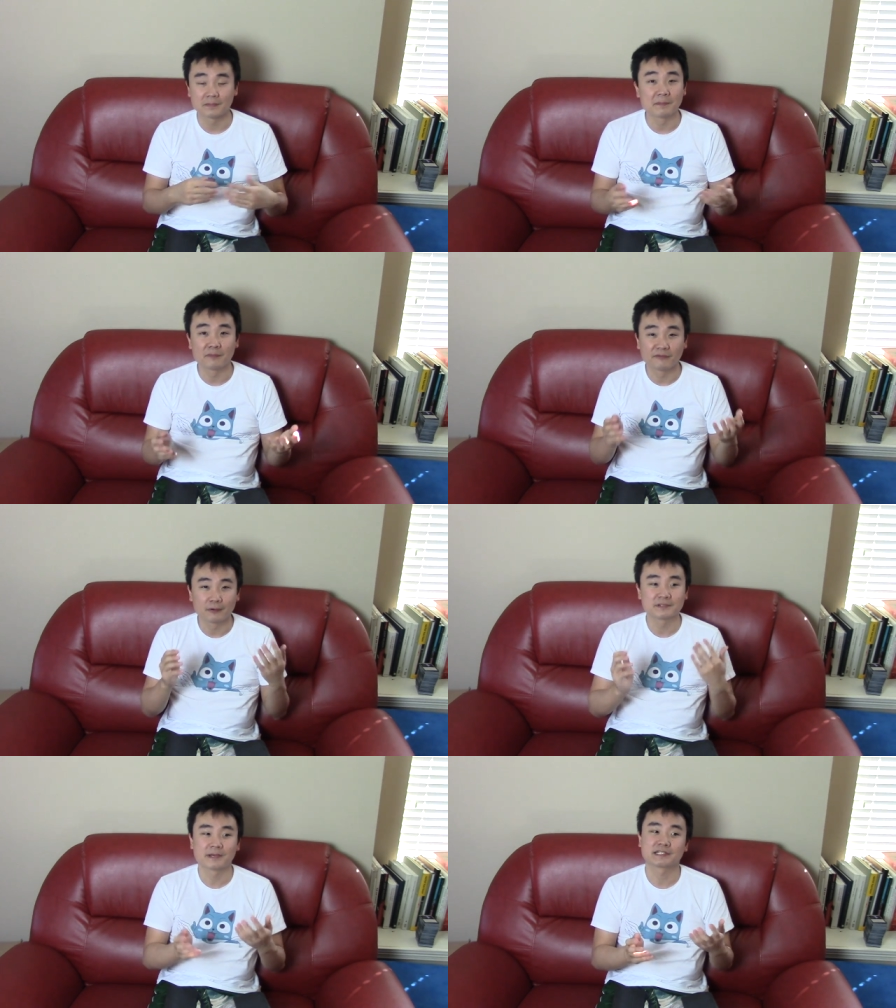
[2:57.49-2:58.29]
My
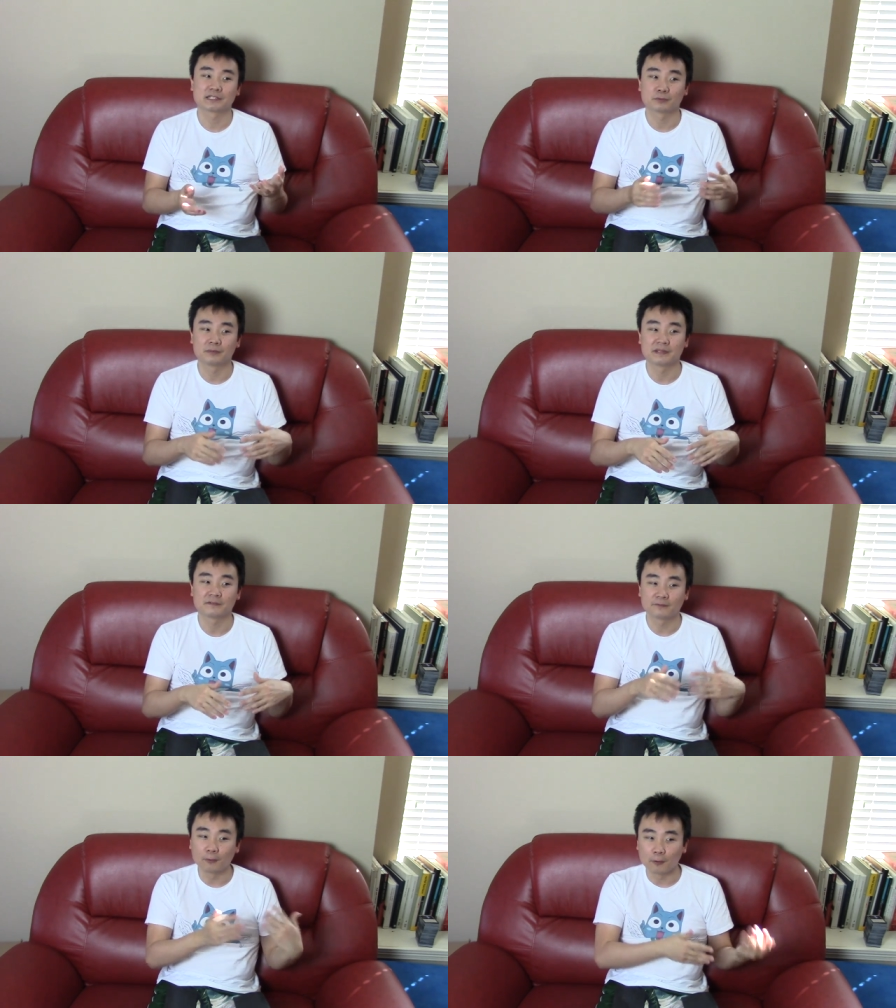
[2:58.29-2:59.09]
voice message will be
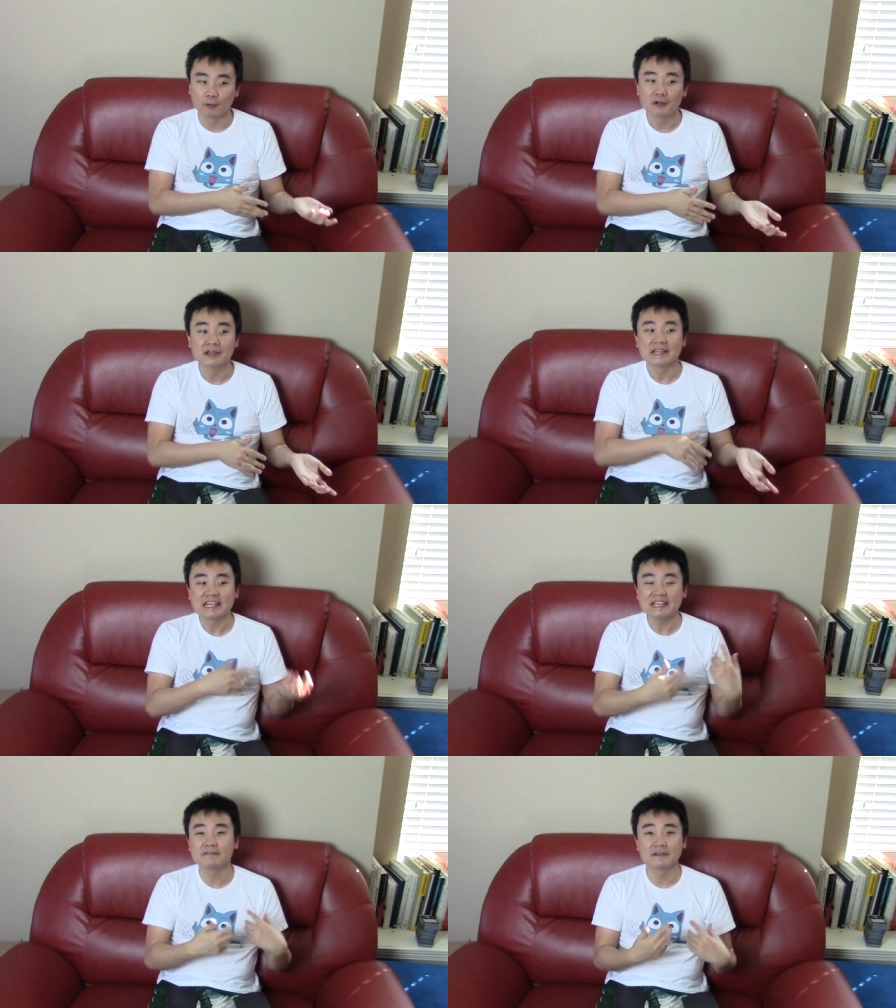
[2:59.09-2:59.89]
full,
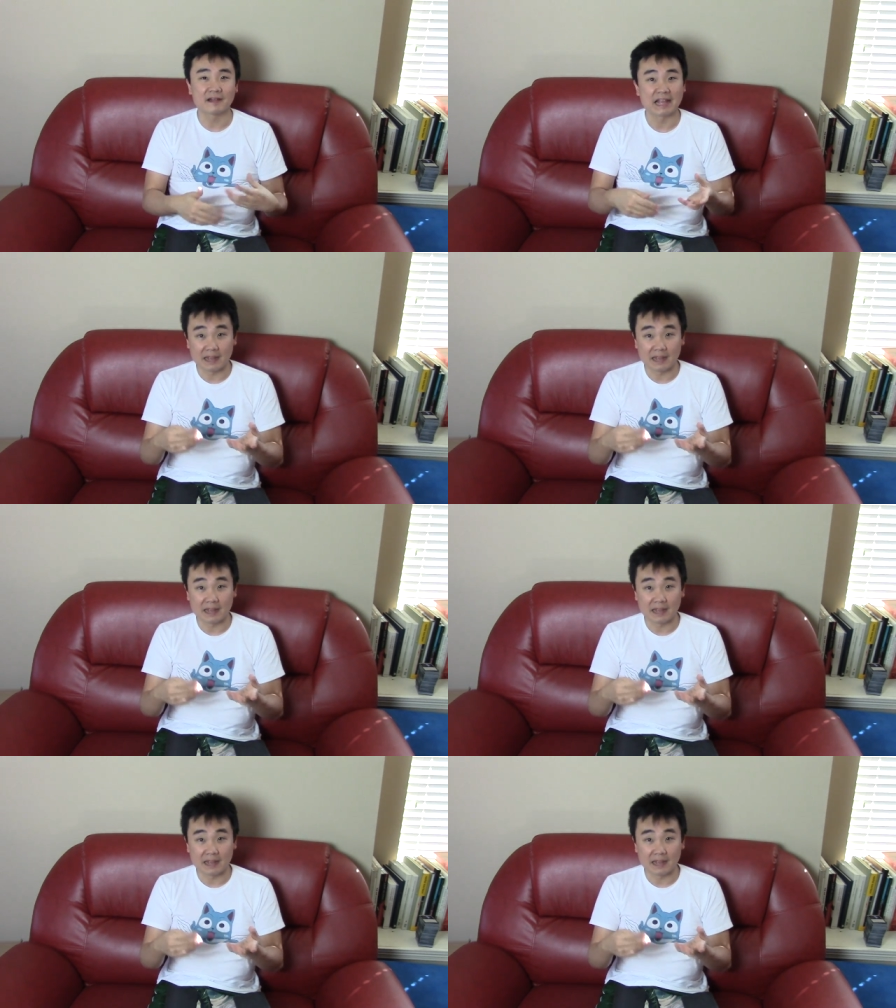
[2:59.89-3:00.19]
even if I